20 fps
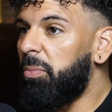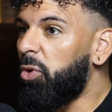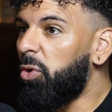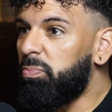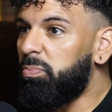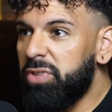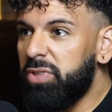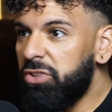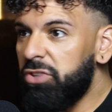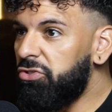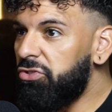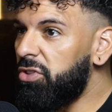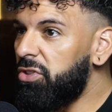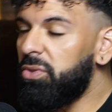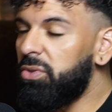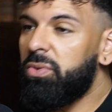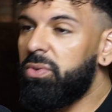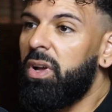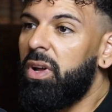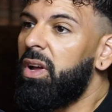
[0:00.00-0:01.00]
they'll push
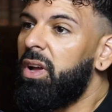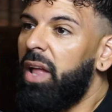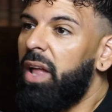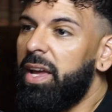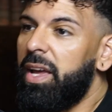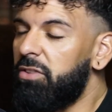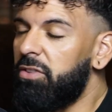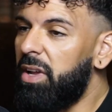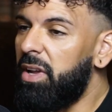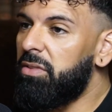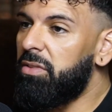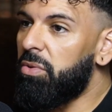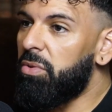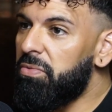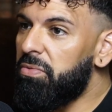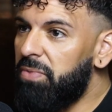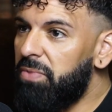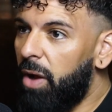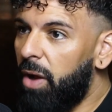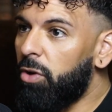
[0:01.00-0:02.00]
you, like they're
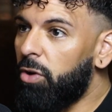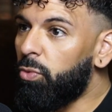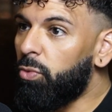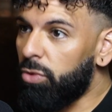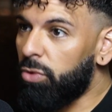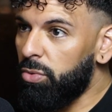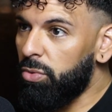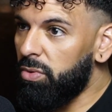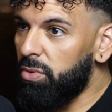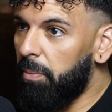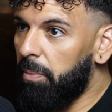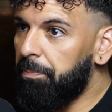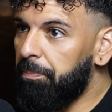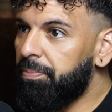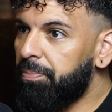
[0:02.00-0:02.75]
very rude.